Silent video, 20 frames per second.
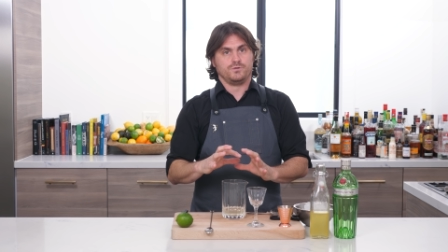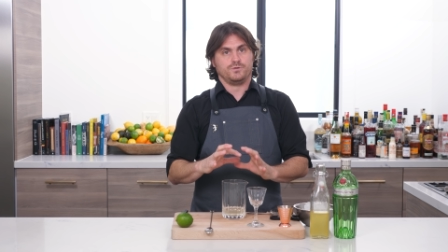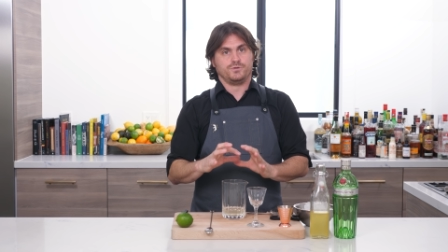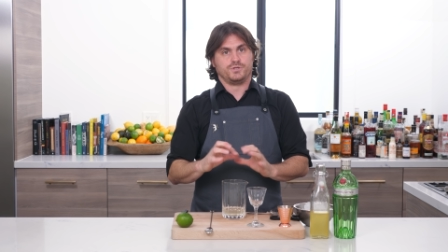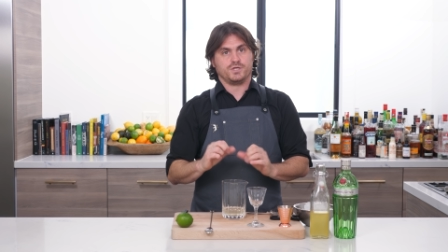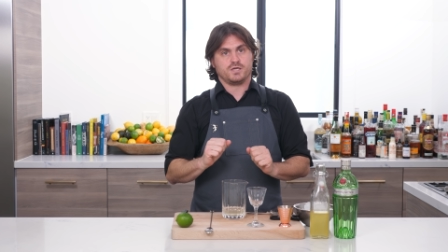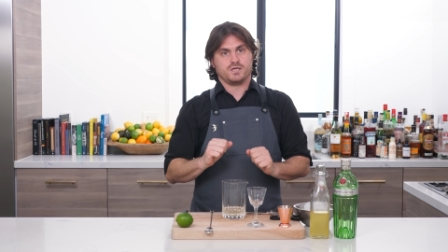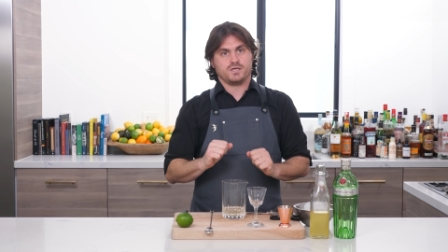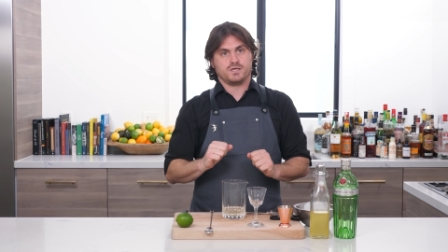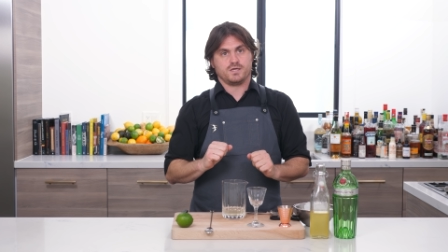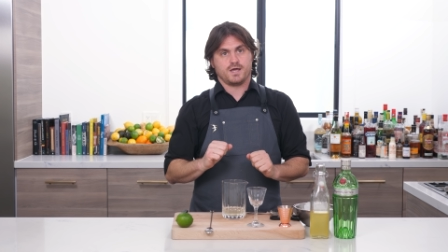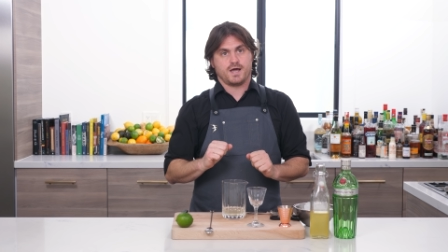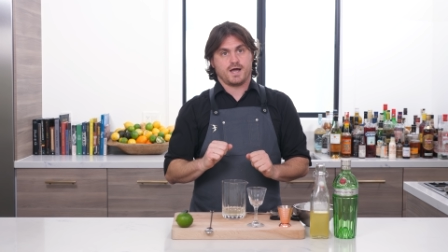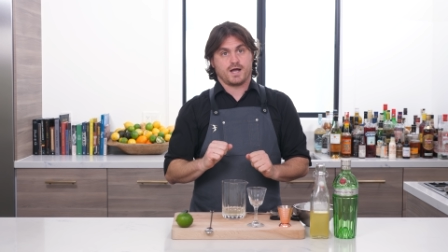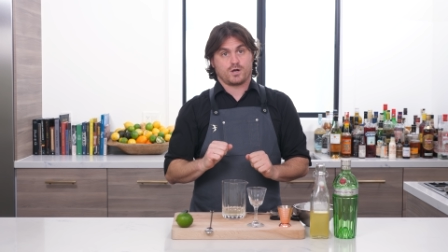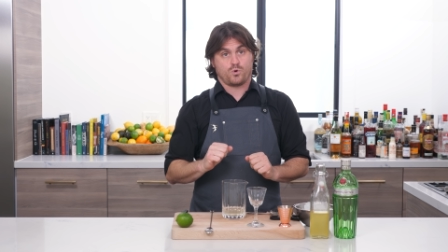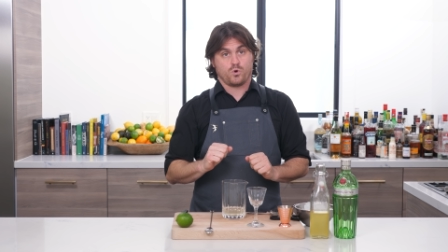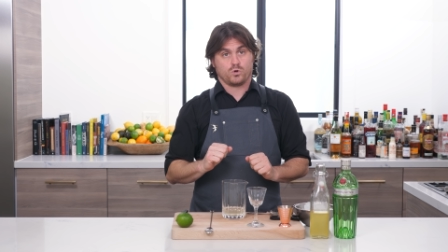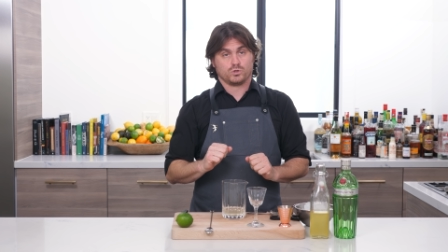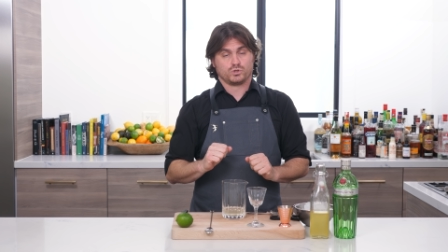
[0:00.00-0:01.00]
the
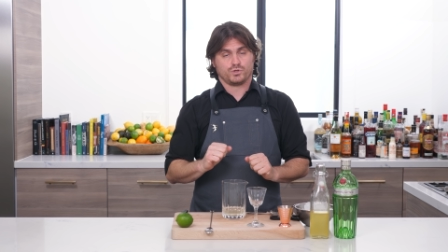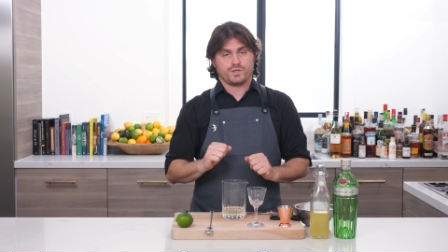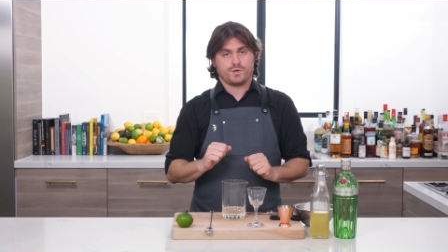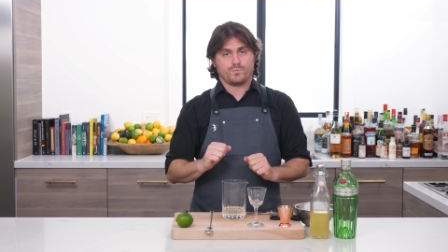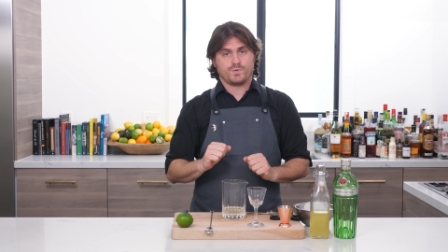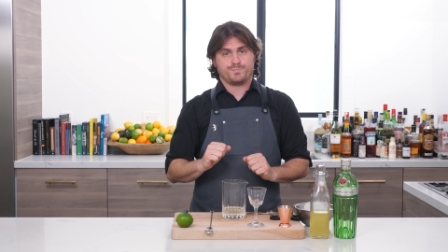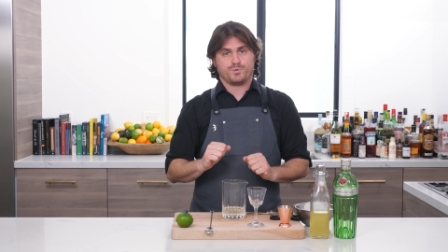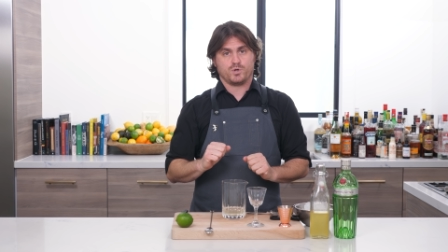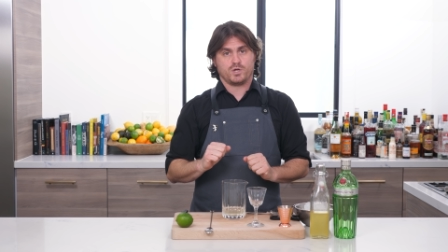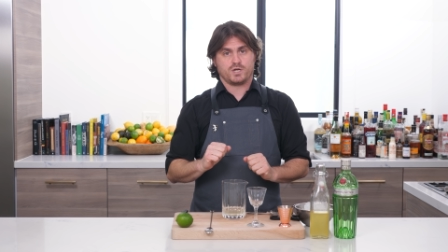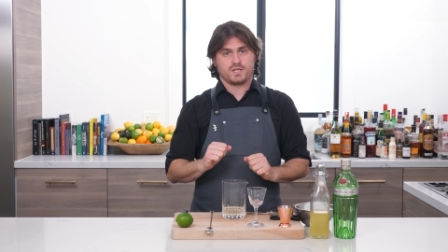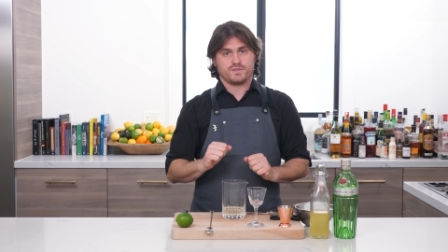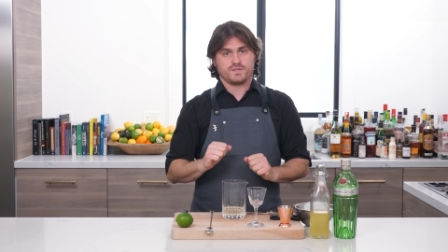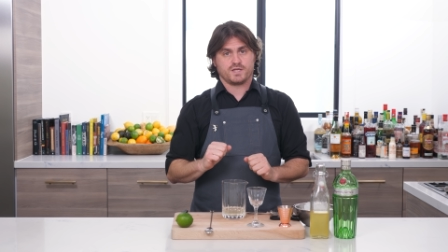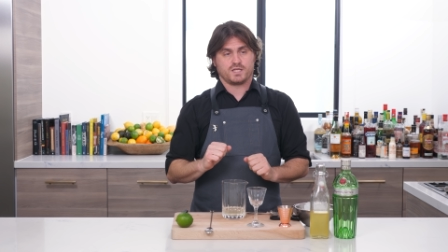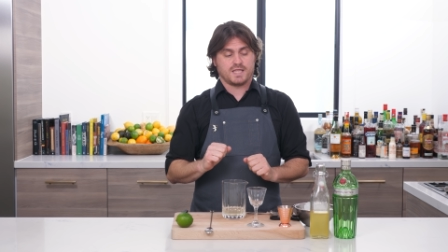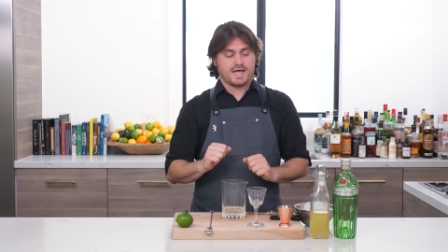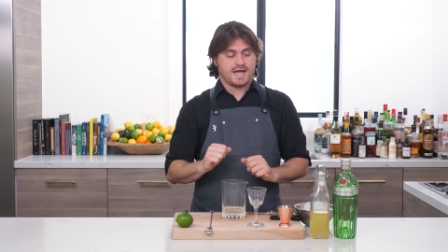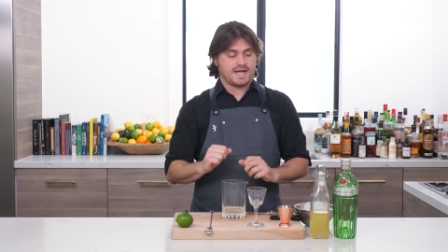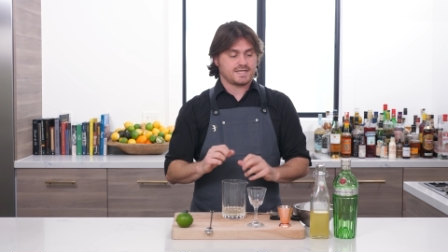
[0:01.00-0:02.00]
uh, cordial that we put in the
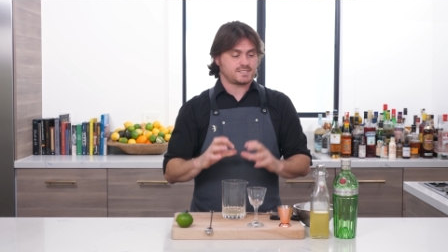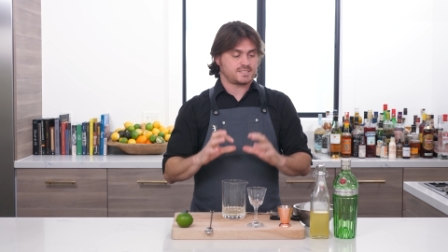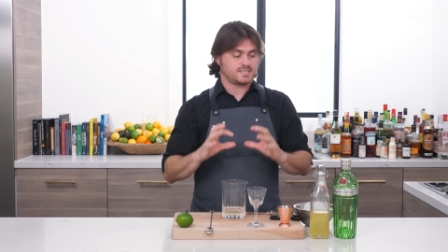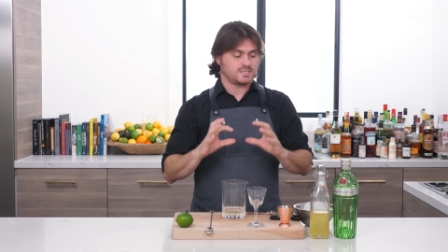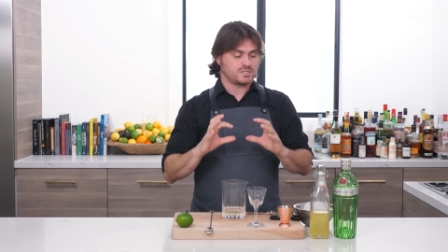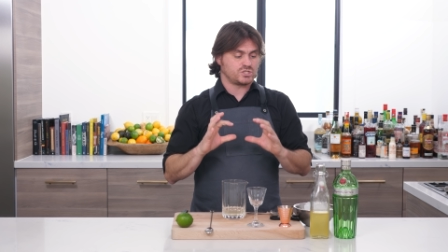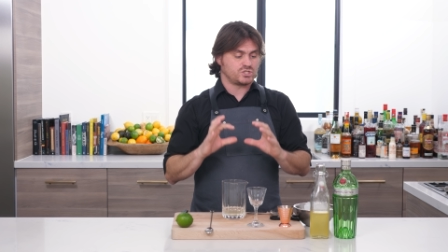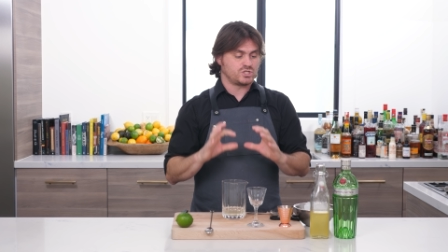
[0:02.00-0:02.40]
glass.